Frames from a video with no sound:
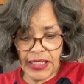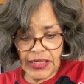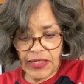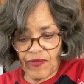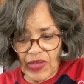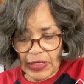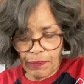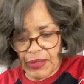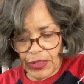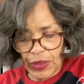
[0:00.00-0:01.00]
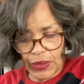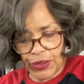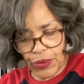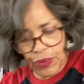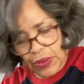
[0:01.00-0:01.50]
is developing the
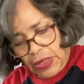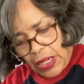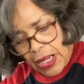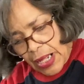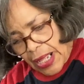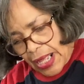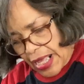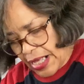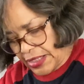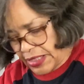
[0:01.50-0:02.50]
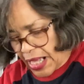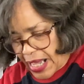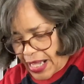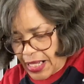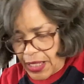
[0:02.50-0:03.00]
gluten. As
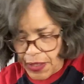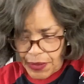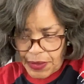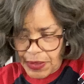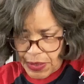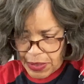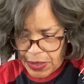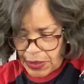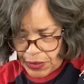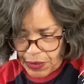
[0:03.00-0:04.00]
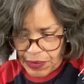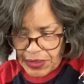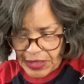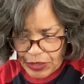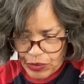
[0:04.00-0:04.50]
I do this,
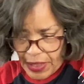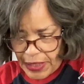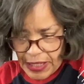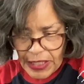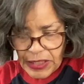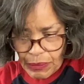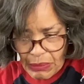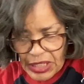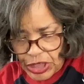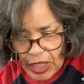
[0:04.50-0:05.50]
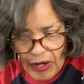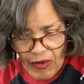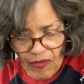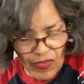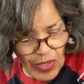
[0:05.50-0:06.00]
I try to get as much
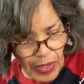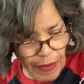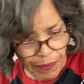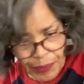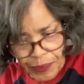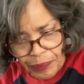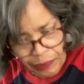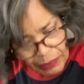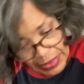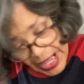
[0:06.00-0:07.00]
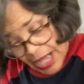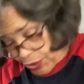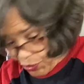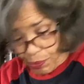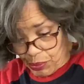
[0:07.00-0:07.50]
of the
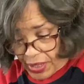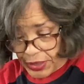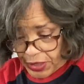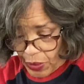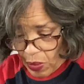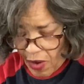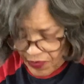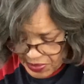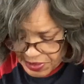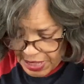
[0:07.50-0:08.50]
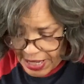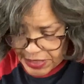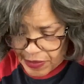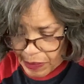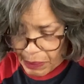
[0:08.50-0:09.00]
actual bread dough off the sides
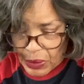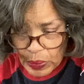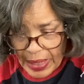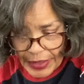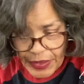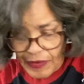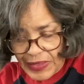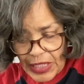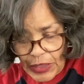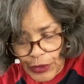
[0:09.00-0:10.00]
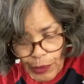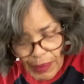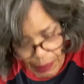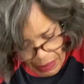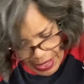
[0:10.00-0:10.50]
of the bowl. I could have done a little
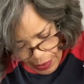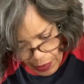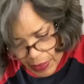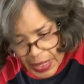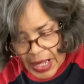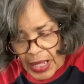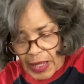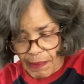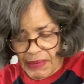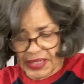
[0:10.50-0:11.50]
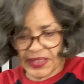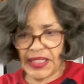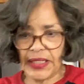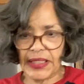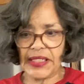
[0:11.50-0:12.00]
bit better in
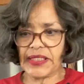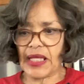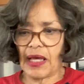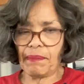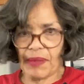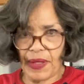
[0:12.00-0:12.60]
mixing this up